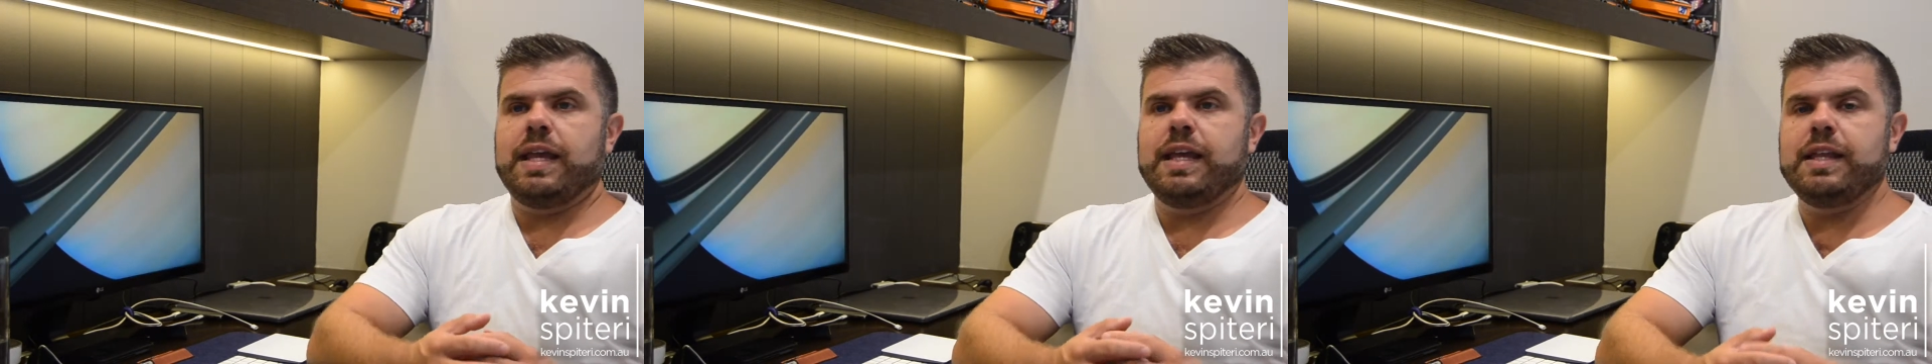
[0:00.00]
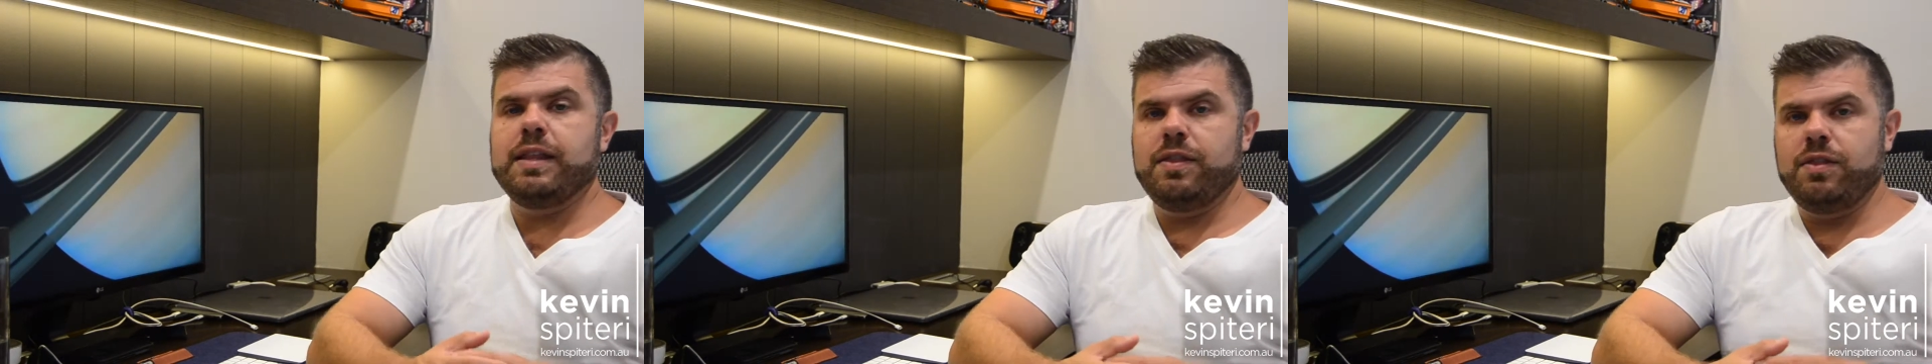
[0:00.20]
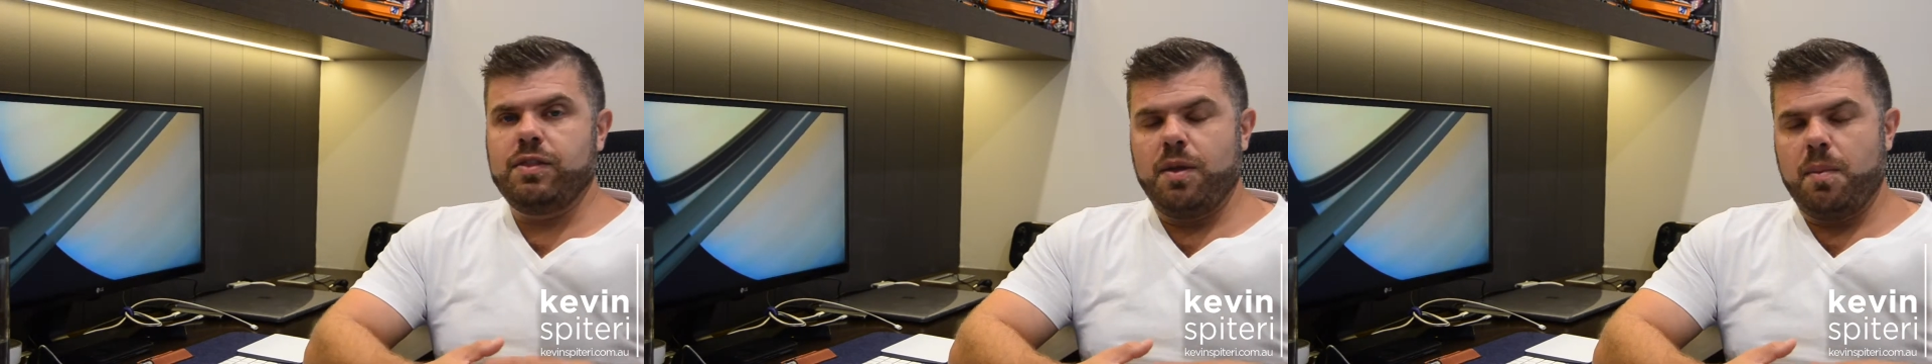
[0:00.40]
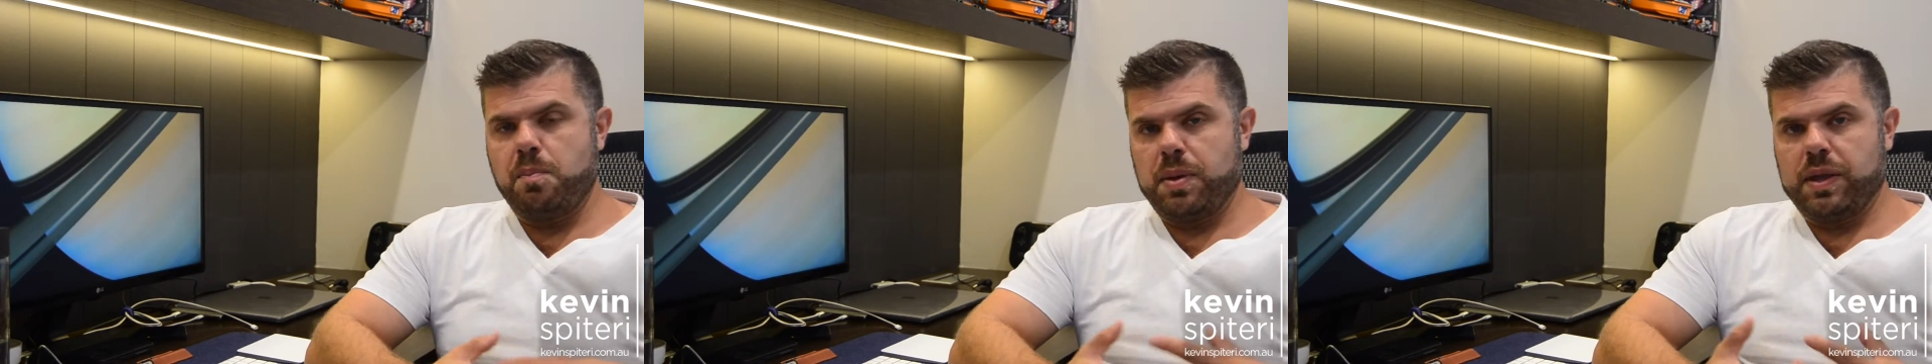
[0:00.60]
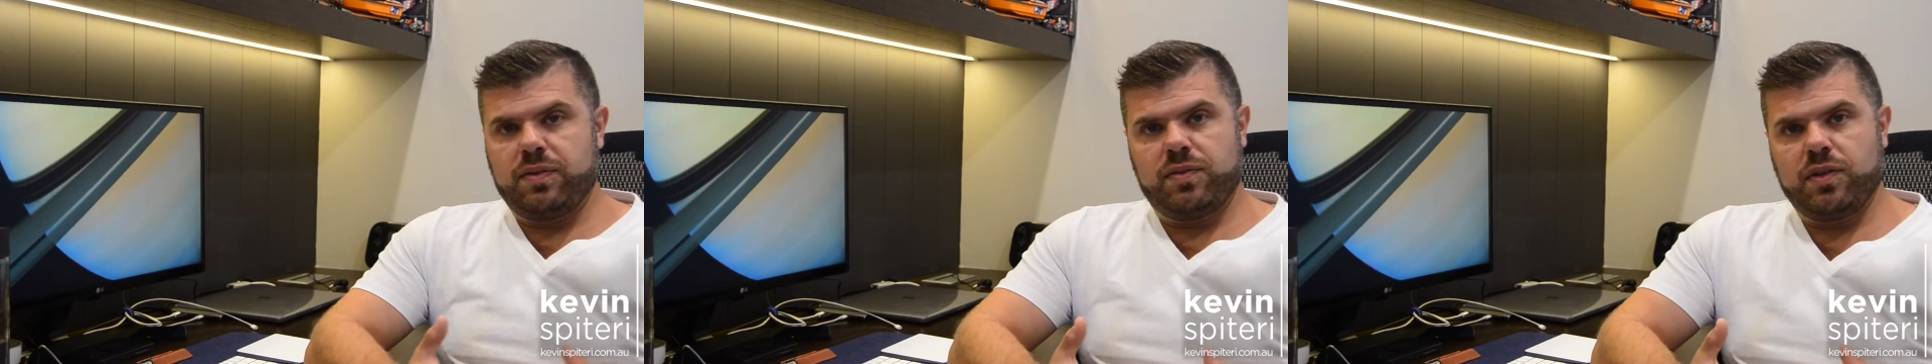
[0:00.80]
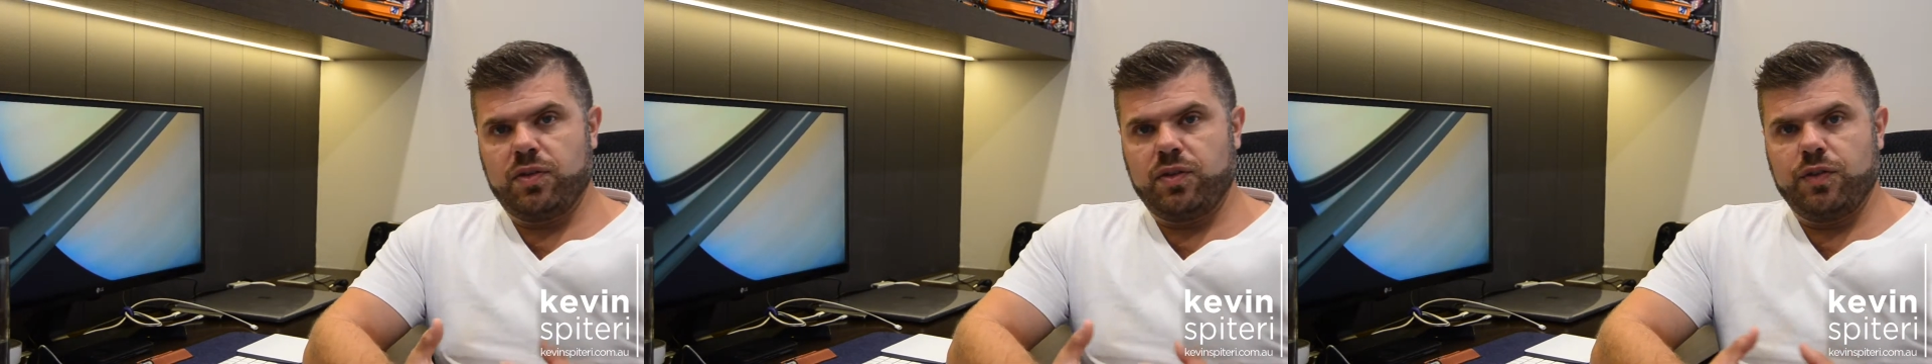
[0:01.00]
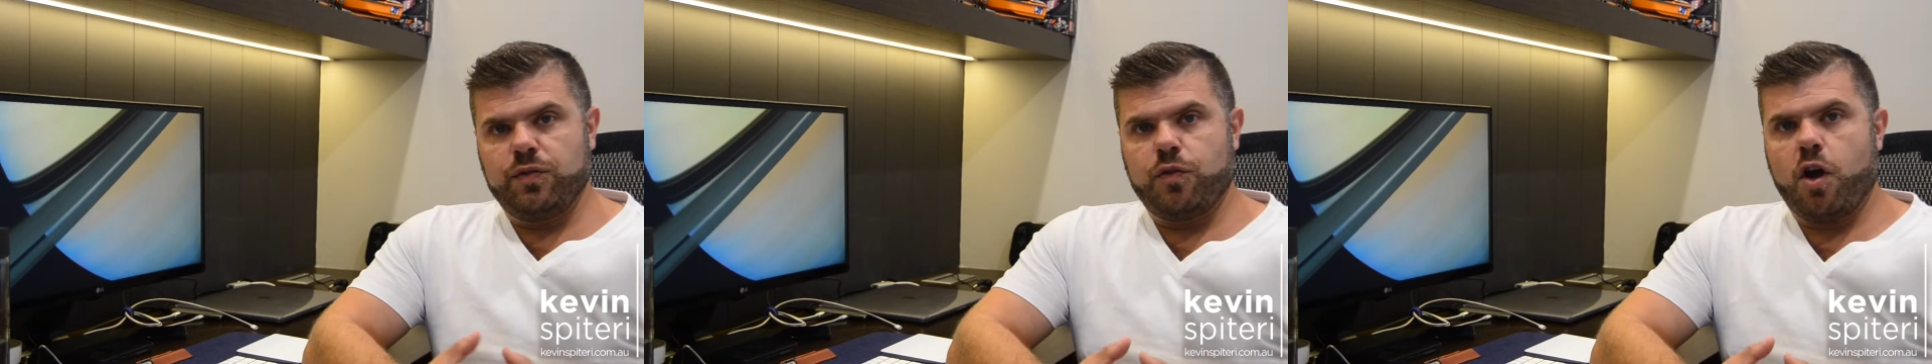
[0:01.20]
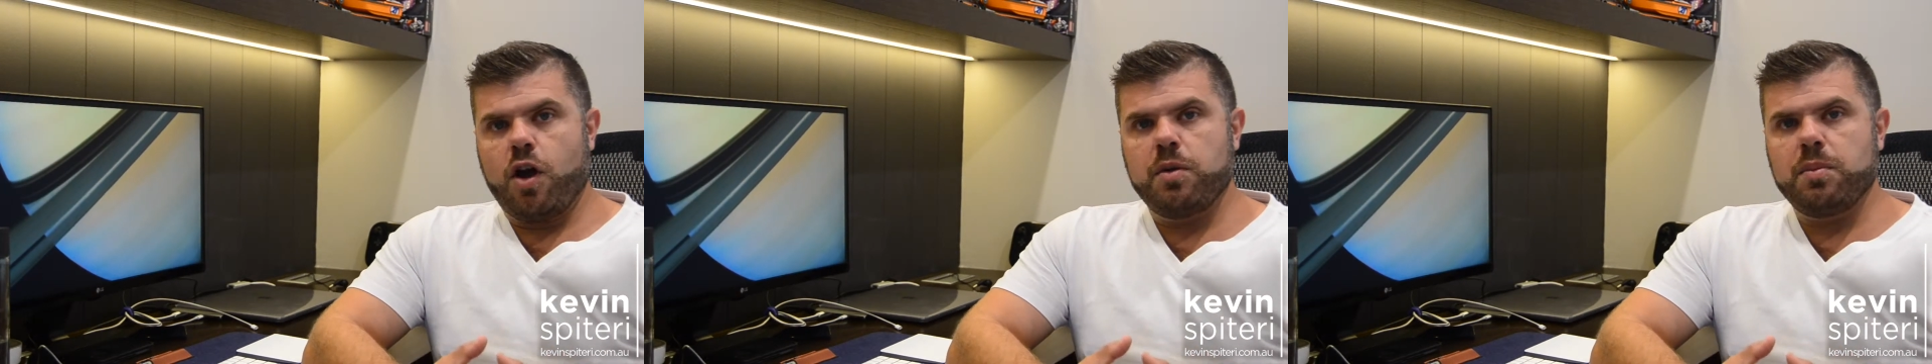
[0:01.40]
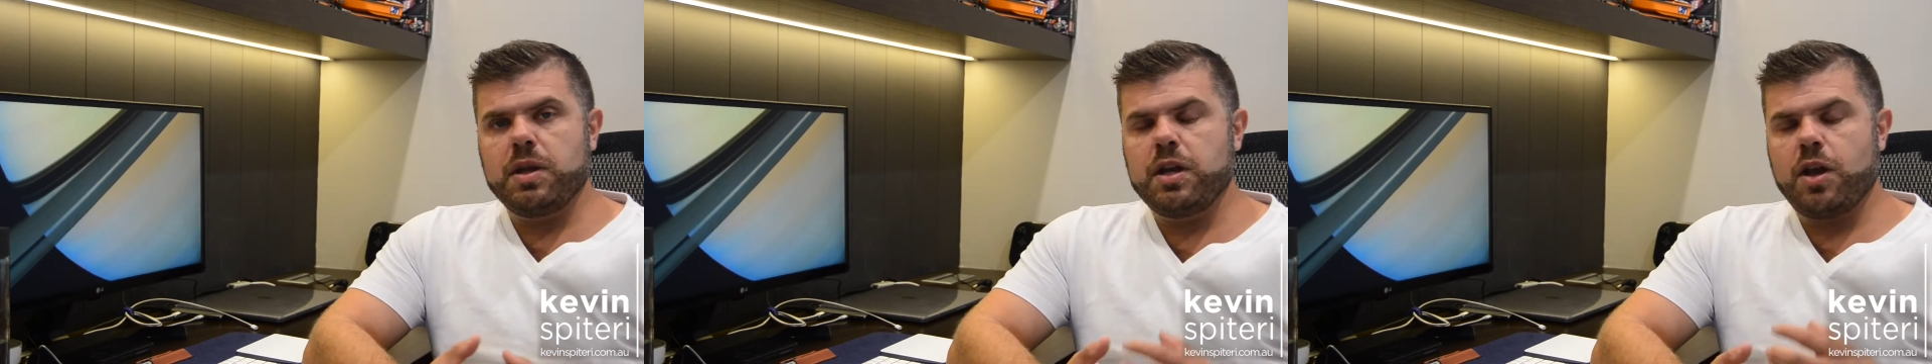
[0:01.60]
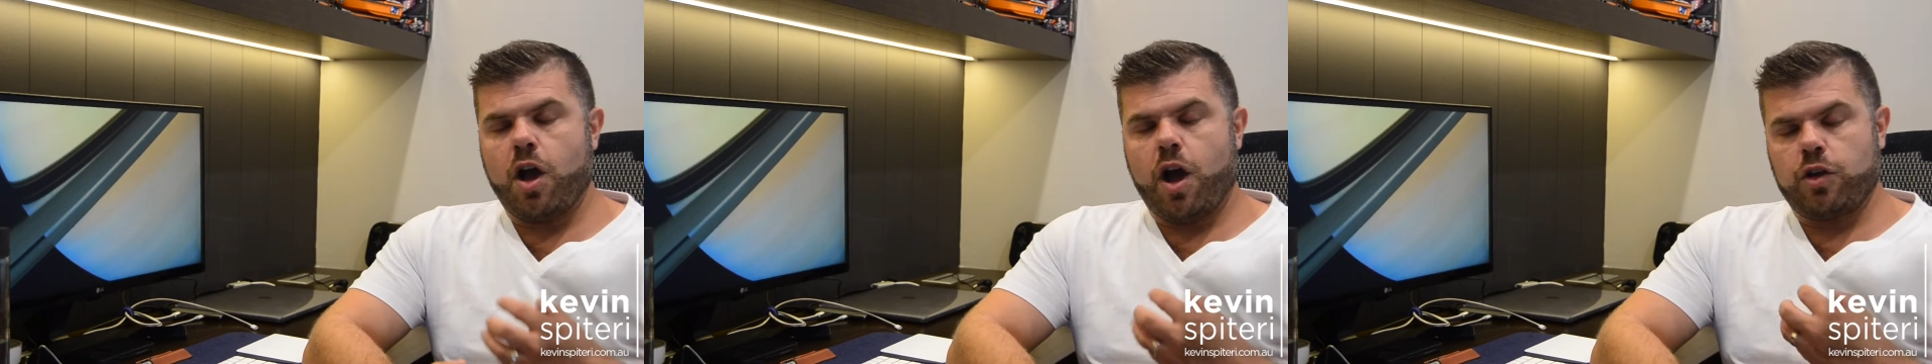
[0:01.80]
in the business
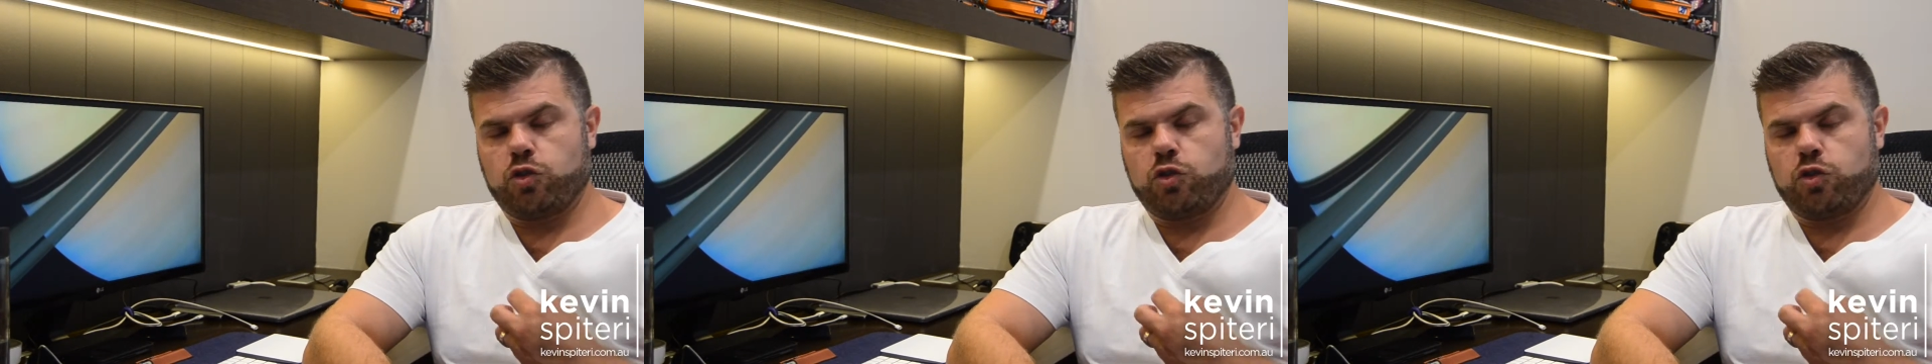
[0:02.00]
environment,